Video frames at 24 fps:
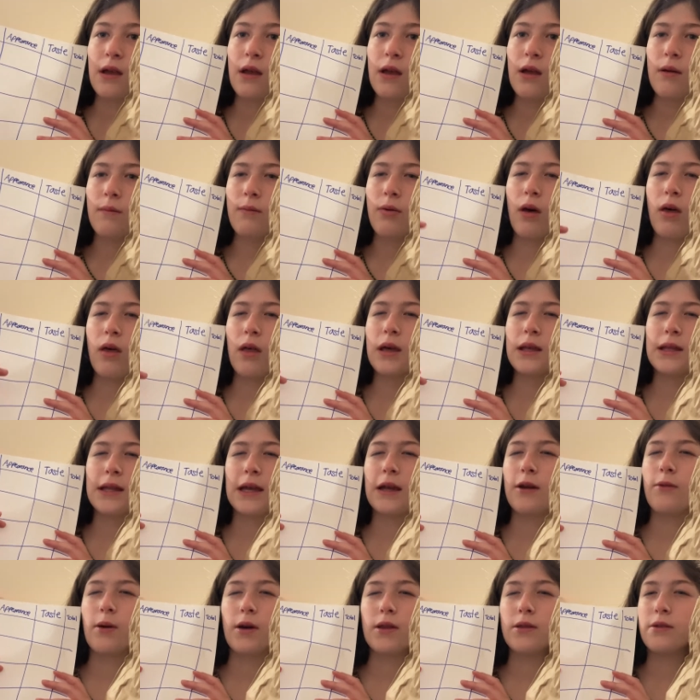probably
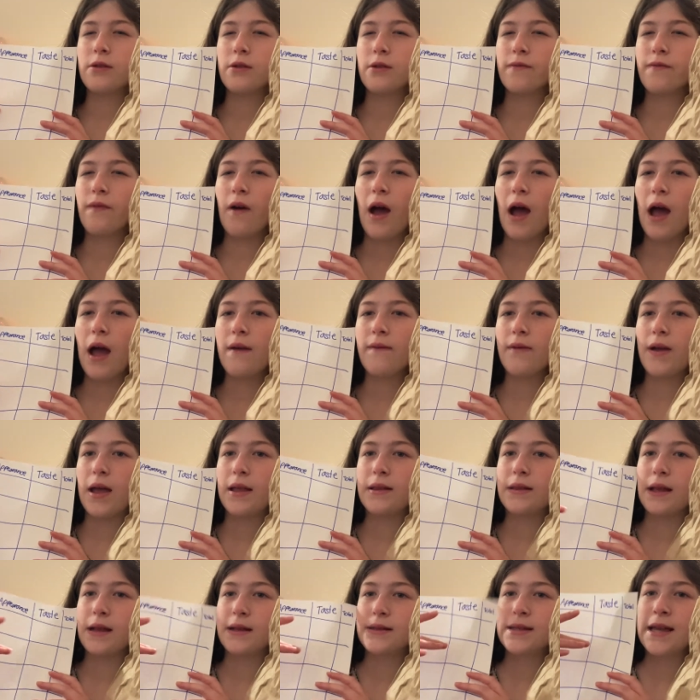like 1 through 5,
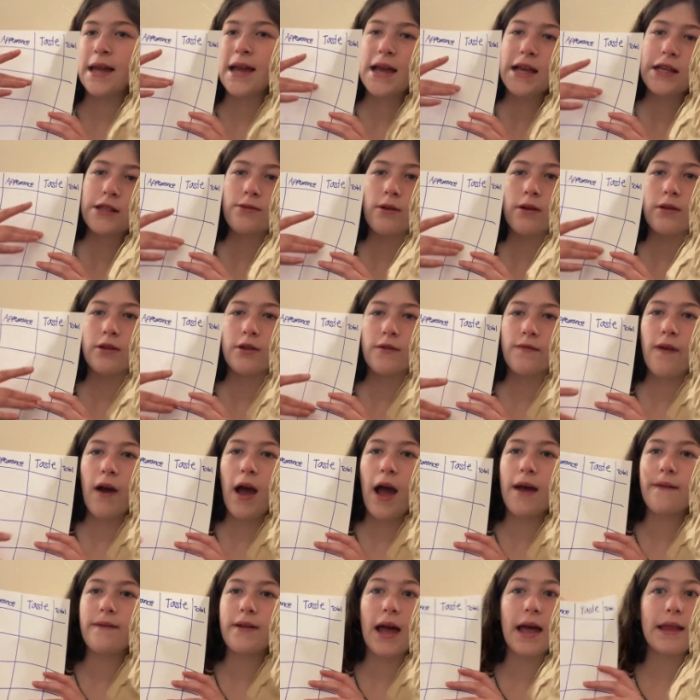and then taste 1 through
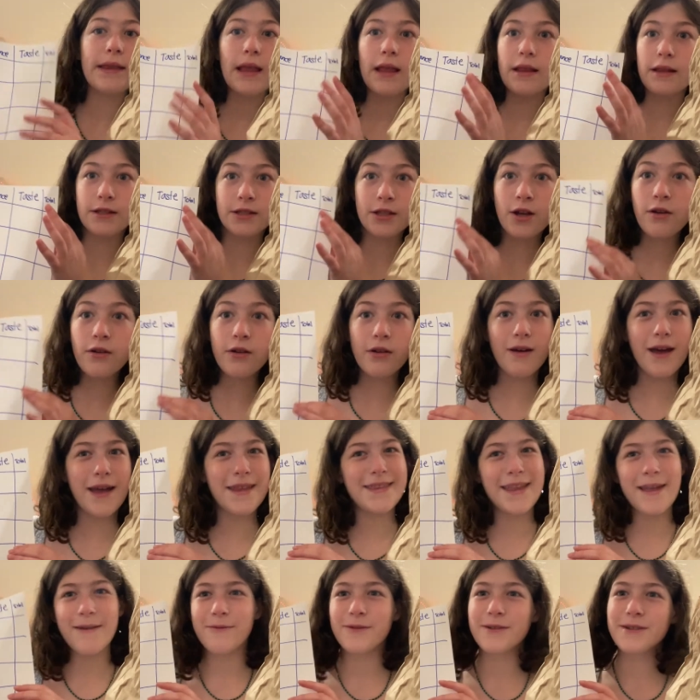5, and then the total, and
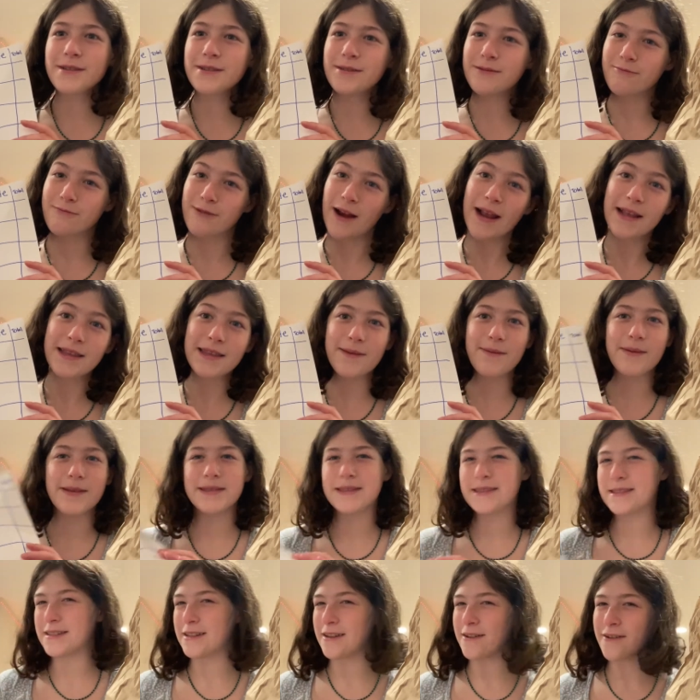then we'll rank them and
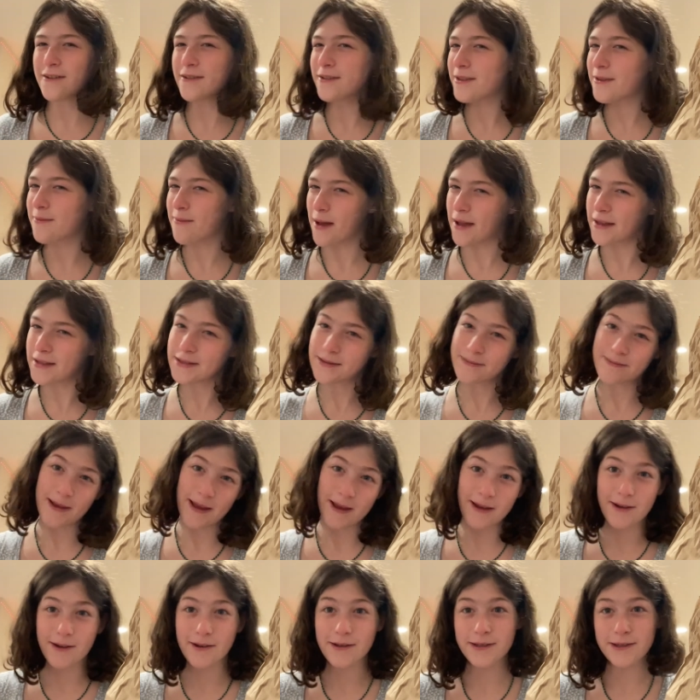see who the best
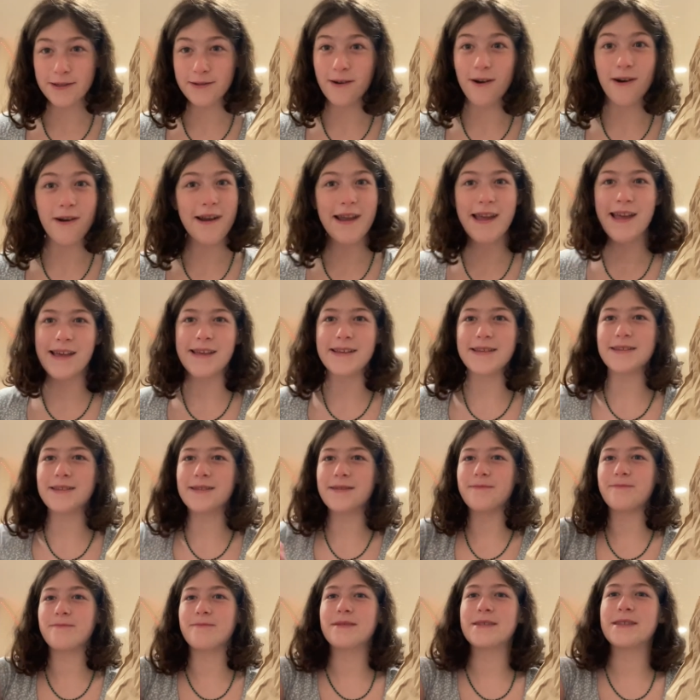bagel store is.
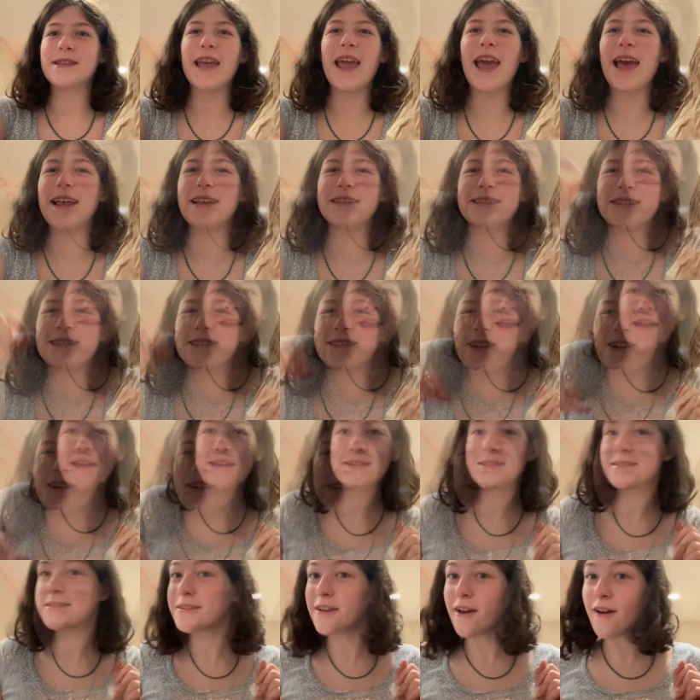So yeah, let's get started. Okay,
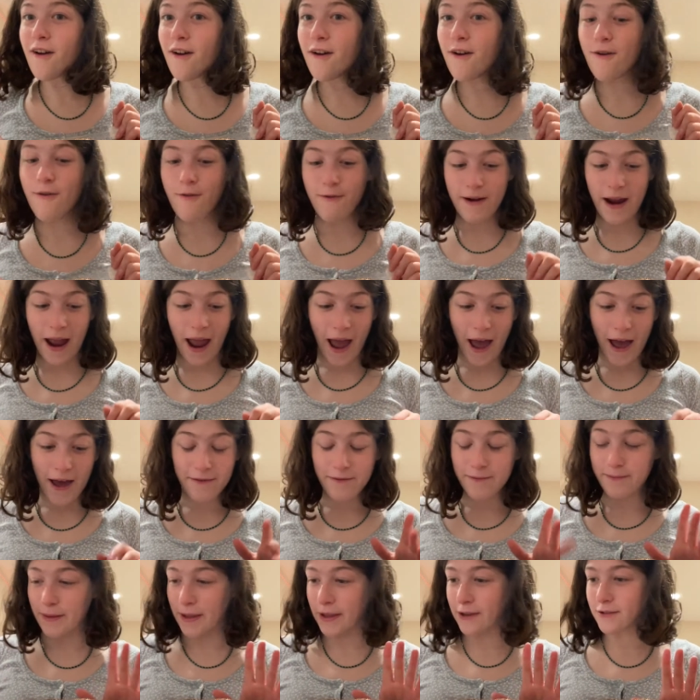so we
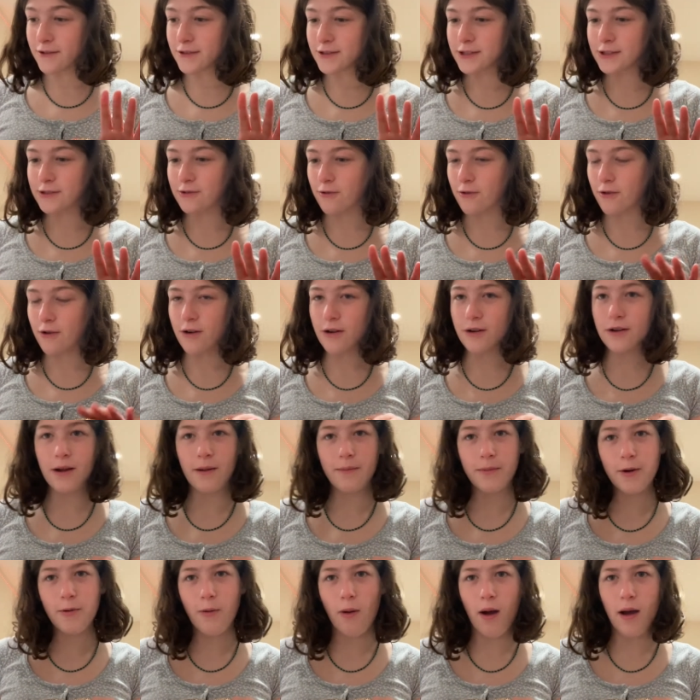have bagel store
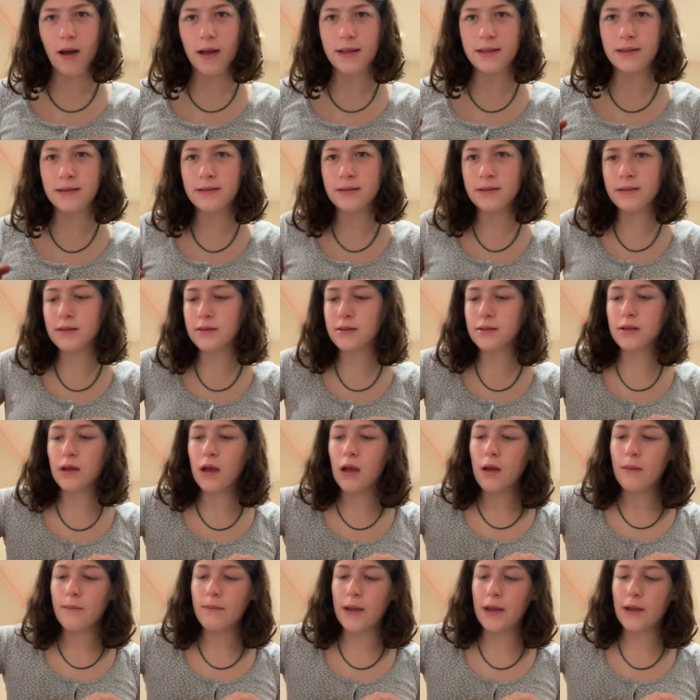number 1,
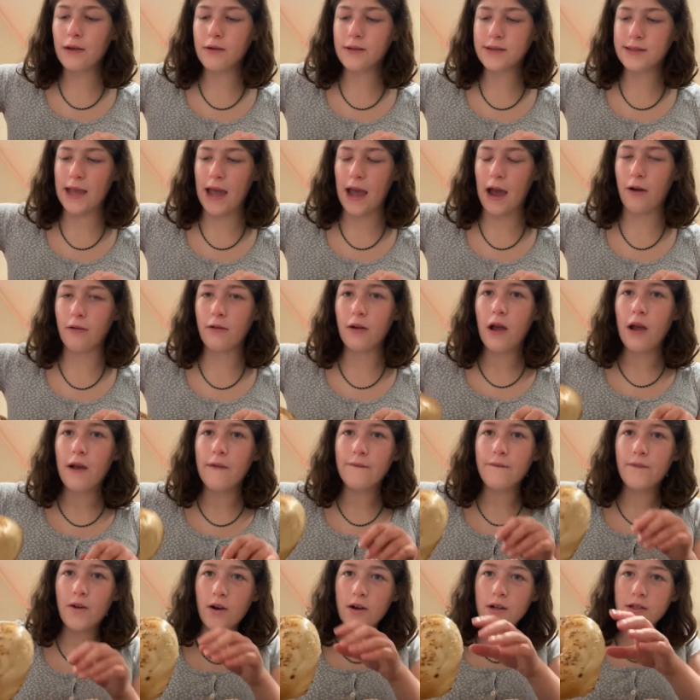bagels out.
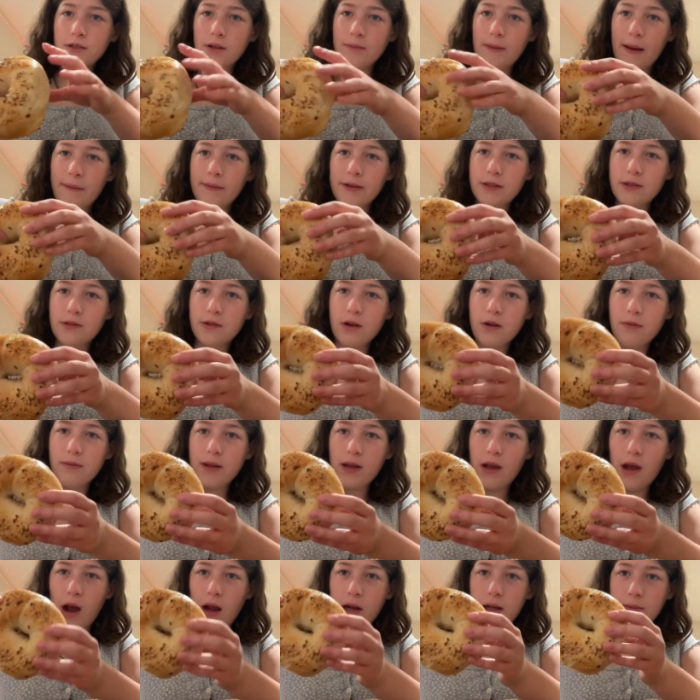First, from every store, we
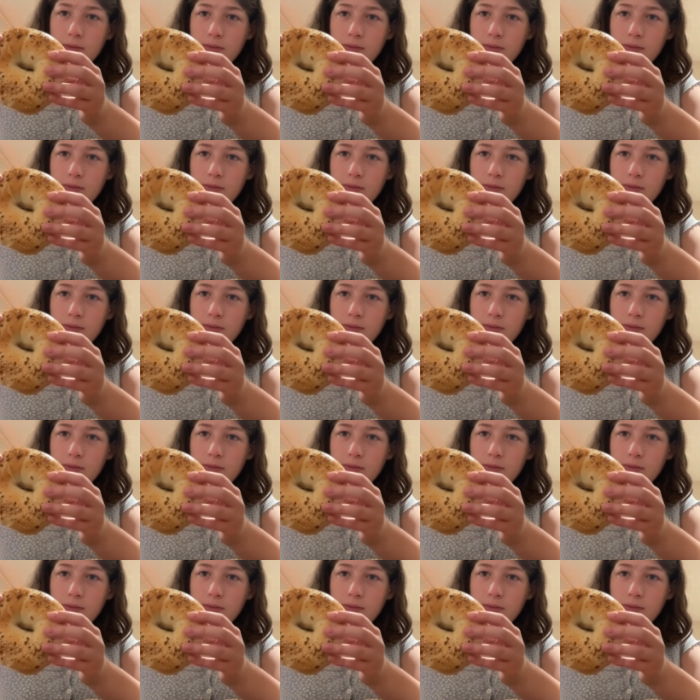got